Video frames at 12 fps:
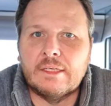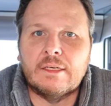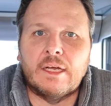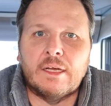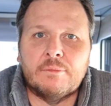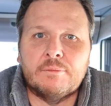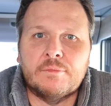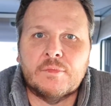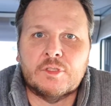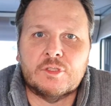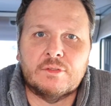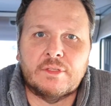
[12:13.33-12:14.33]
I
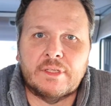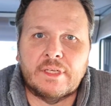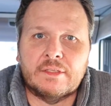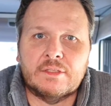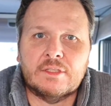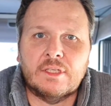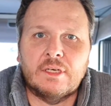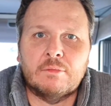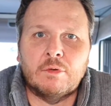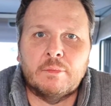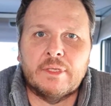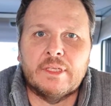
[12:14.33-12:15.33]
should have done that at the start
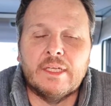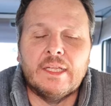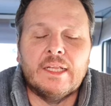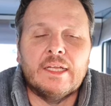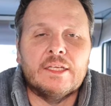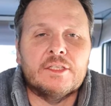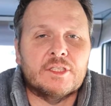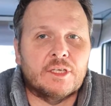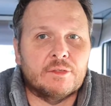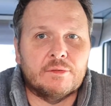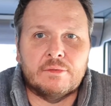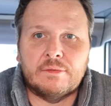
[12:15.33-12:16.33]
probably.
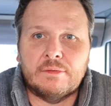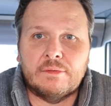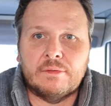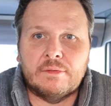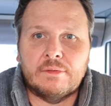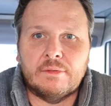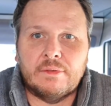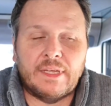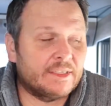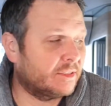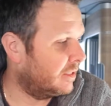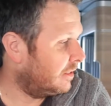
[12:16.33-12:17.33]
So
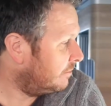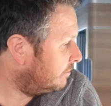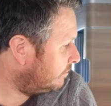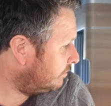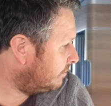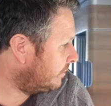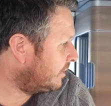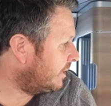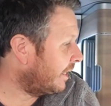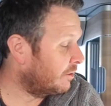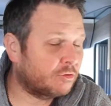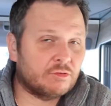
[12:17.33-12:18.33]
that's it,
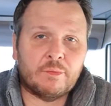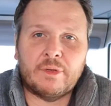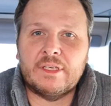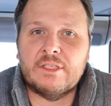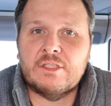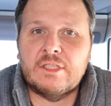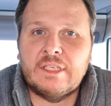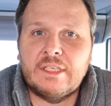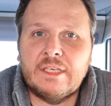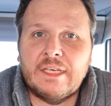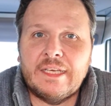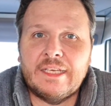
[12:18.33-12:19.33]
how to replace
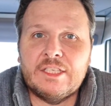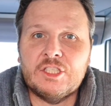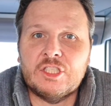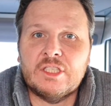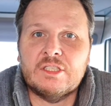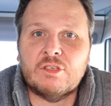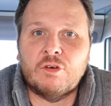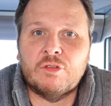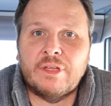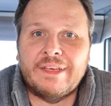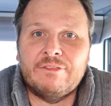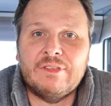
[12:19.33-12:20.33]
the hinges on
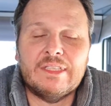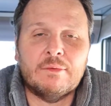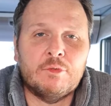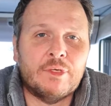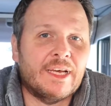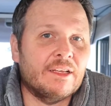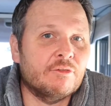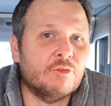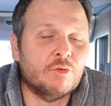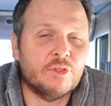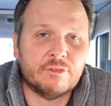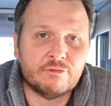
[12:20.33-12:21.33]
a VW
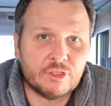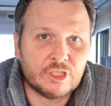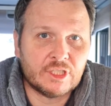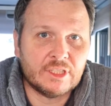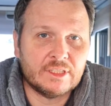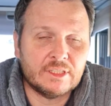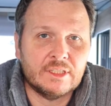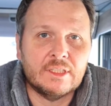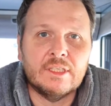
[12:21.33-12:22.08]
California fridge lid